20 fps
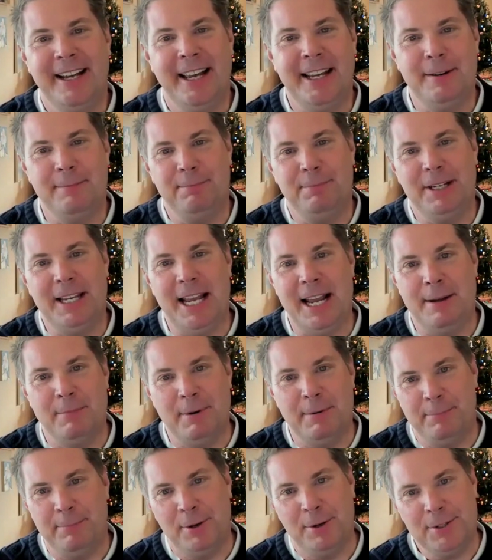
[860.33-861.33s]
and it became
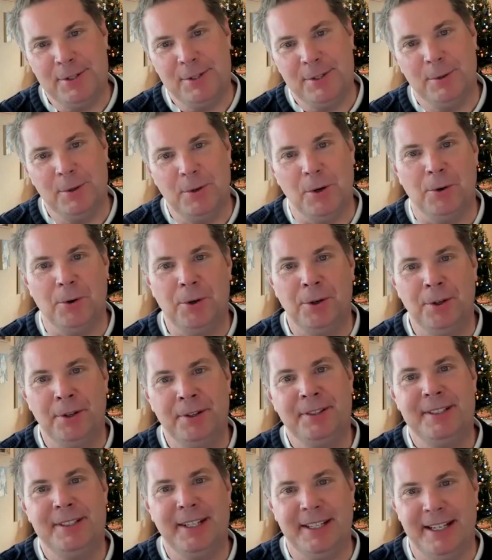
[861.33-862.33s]
a personal
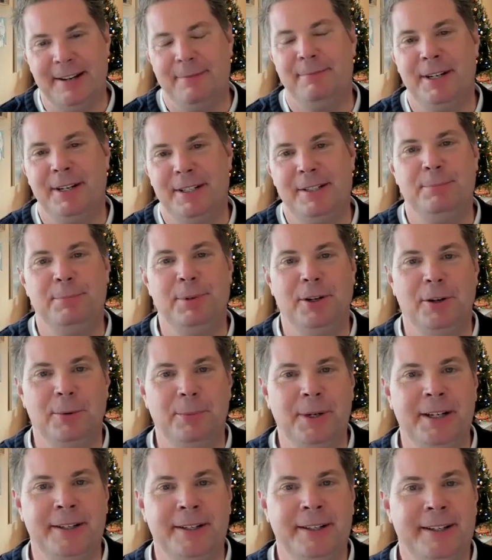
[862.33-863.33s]
goal to get my
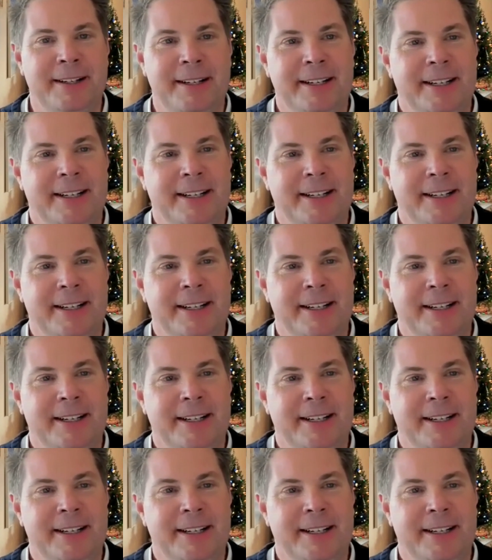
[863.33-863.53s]
diploma.